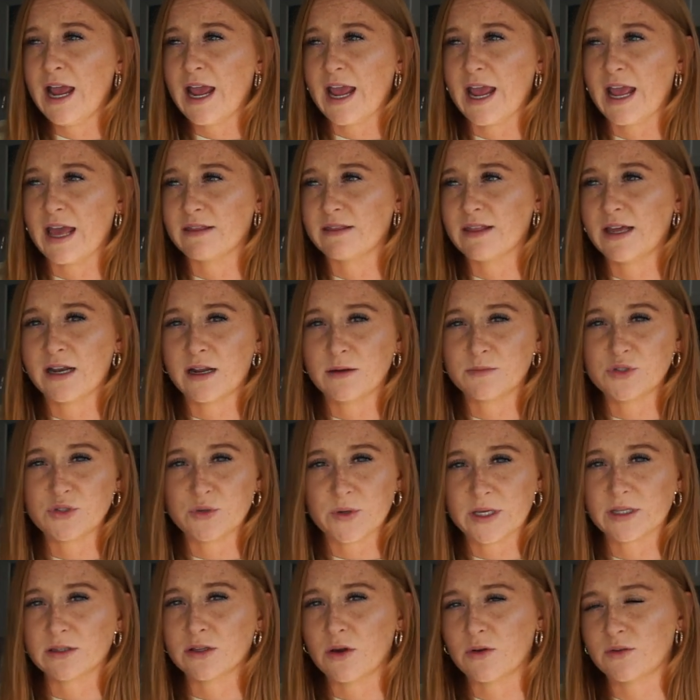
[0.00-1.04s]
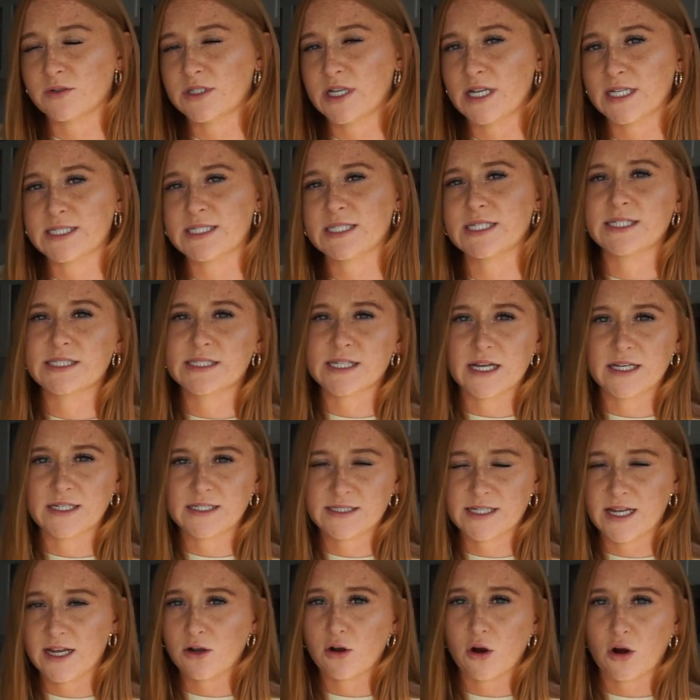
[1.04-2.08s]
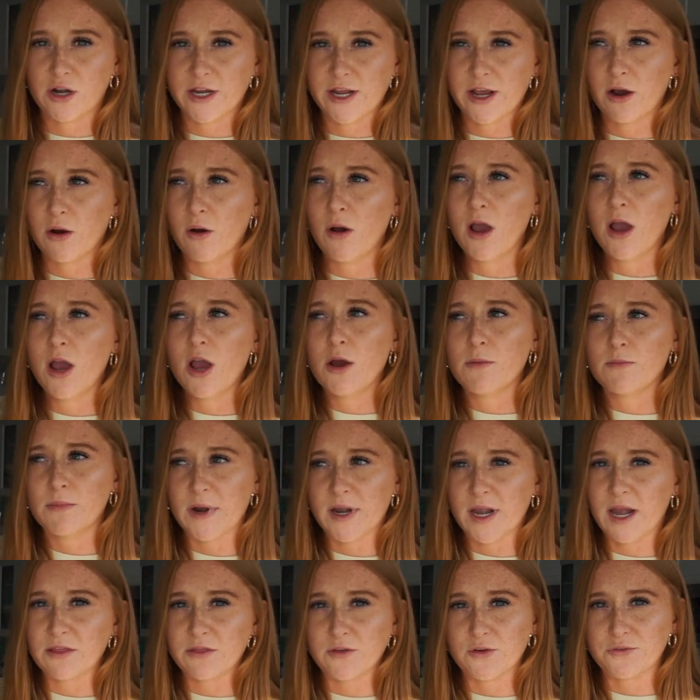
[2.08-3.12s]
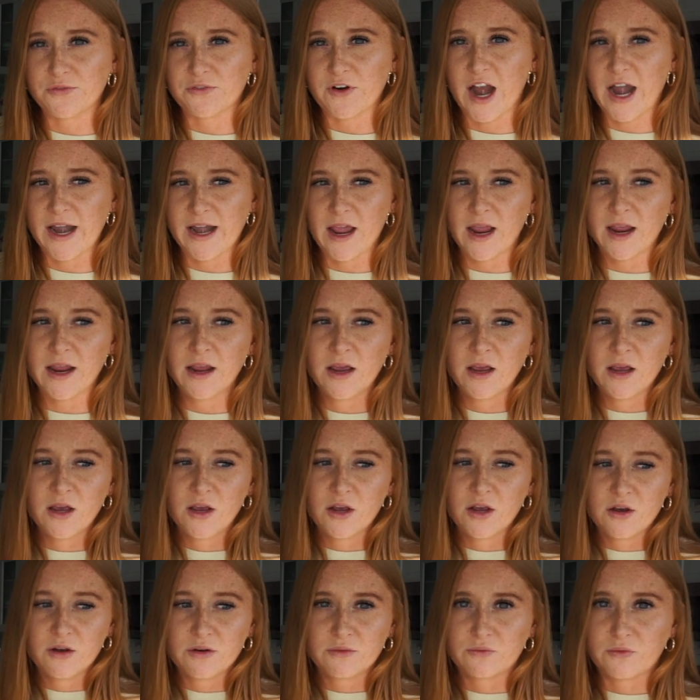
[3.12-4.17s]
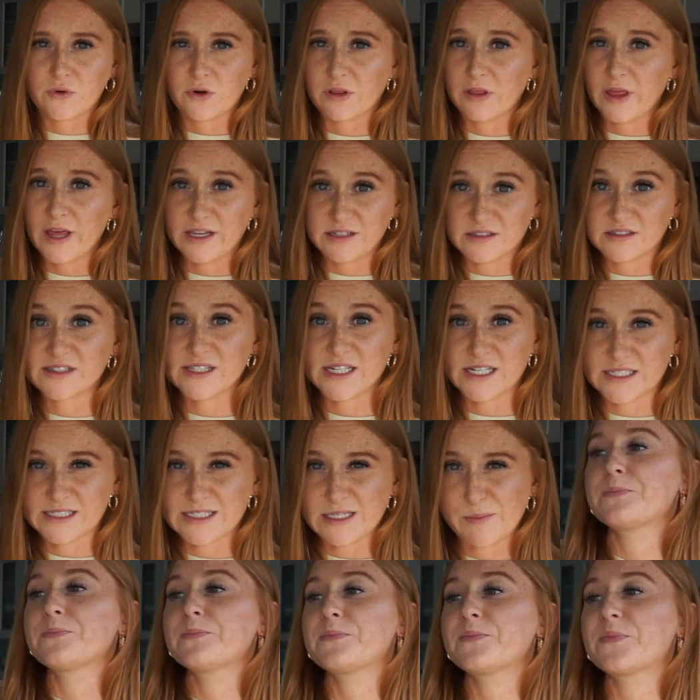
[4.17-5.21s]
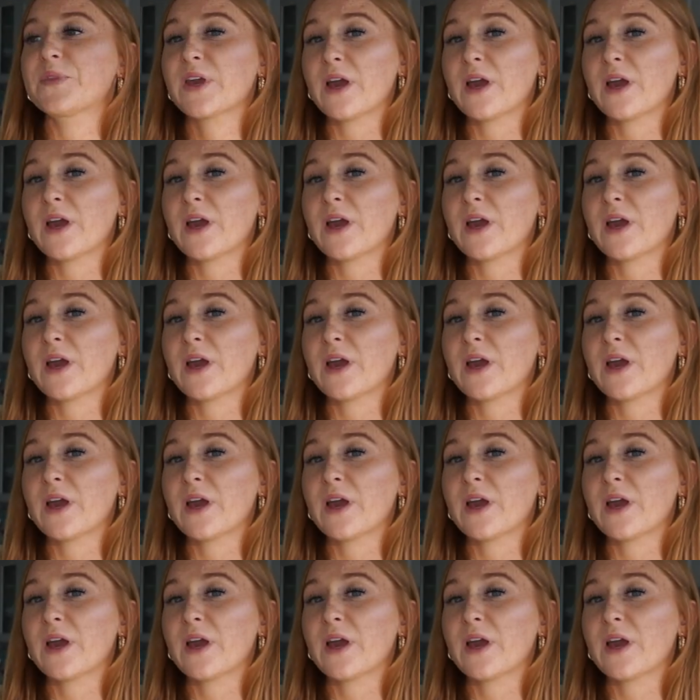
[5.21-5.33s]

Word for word: and then I'm doing low intensity steady state cardio Monday through Friday for like sixty minutes.